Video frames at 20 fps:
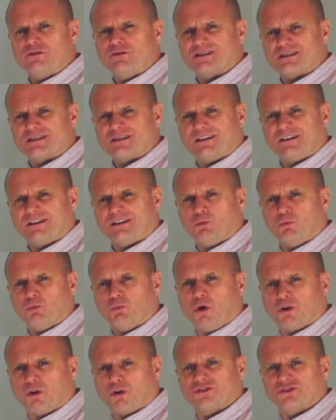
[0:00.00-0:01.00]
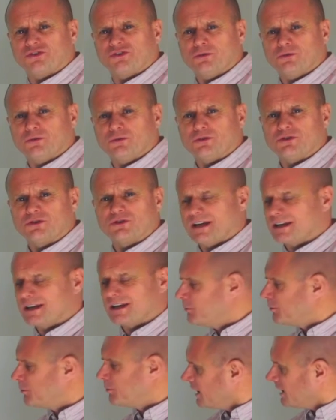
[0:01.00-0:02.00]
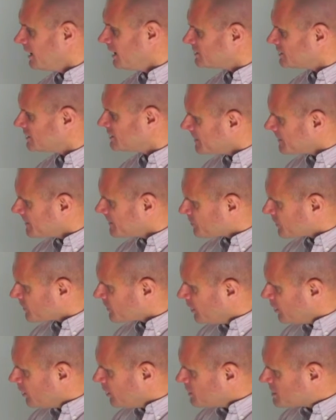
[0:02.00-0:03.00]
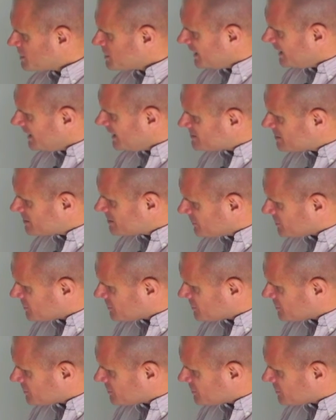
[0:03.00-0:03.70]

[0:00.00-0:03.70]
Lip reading: understanding of what was taking place, which led to